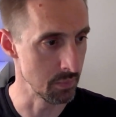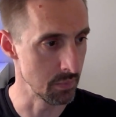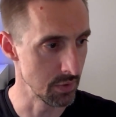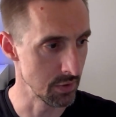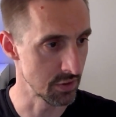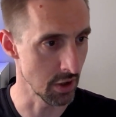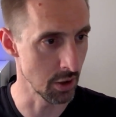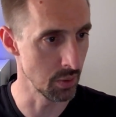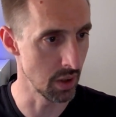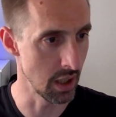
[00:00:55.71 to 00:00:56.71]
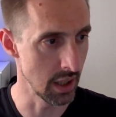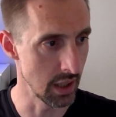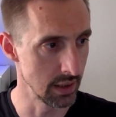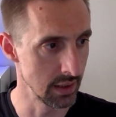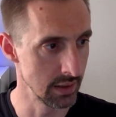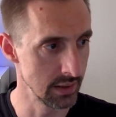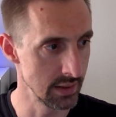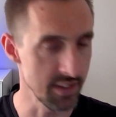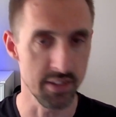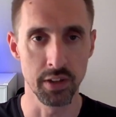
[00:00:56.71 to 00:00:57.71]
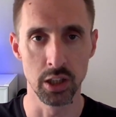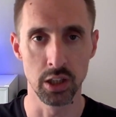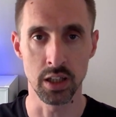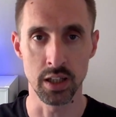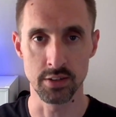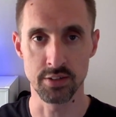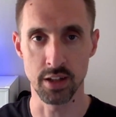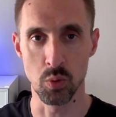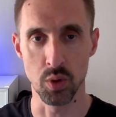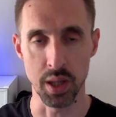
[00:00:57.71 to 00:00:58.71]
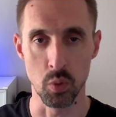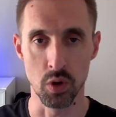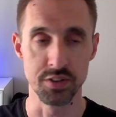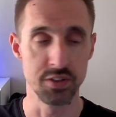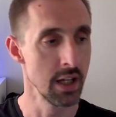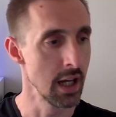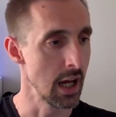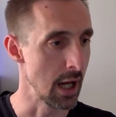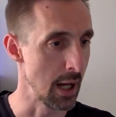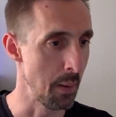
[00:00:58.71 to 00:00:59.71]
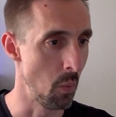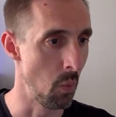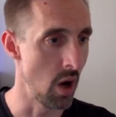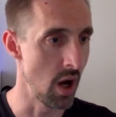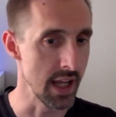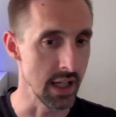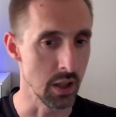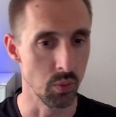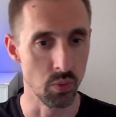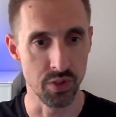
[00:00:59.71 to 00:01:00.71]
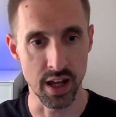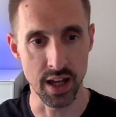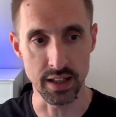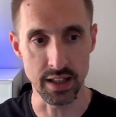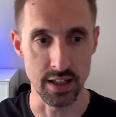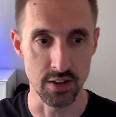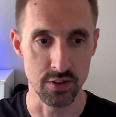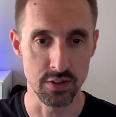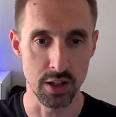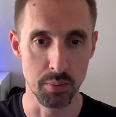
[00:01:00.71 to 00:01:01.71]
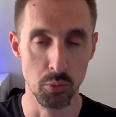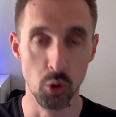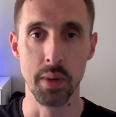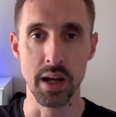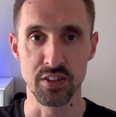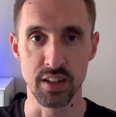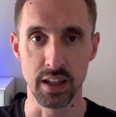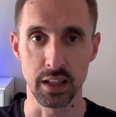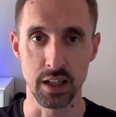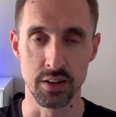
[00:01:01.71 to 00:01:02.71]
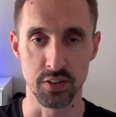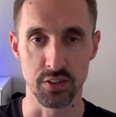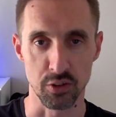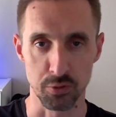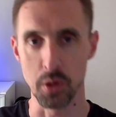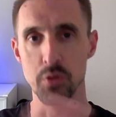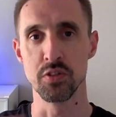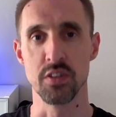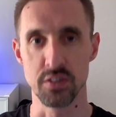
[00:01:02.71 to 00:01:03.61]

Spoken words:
So let's have a little look at what that was, why that is more basic and thus exposes the